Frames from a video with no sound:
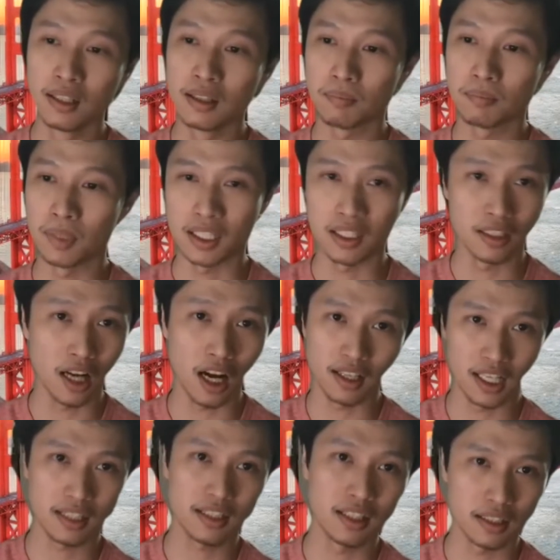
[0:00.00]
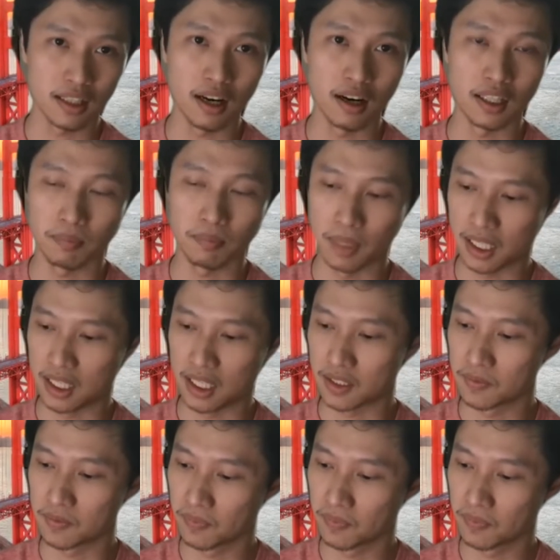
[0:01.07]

but it's not necessary because